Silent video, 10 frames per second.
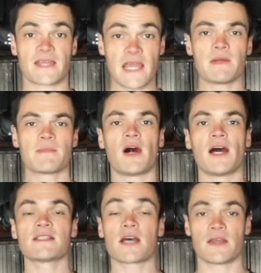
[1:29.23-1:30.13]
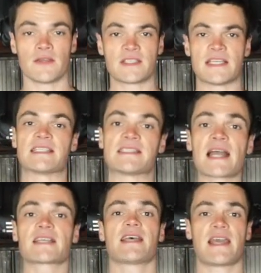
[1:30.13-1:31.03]
Keep in mind, I used the
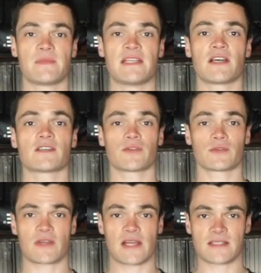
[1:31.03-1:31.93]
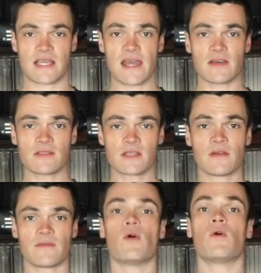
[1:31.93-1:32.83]
exact same industrial strength scales
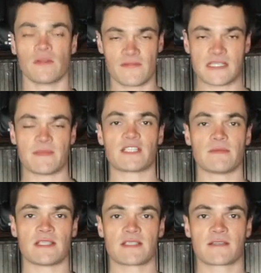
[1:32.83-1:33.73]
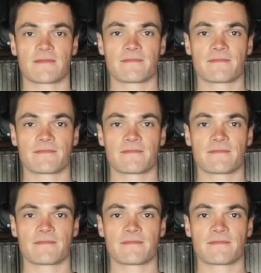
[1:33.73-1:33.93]
for all of these measurements.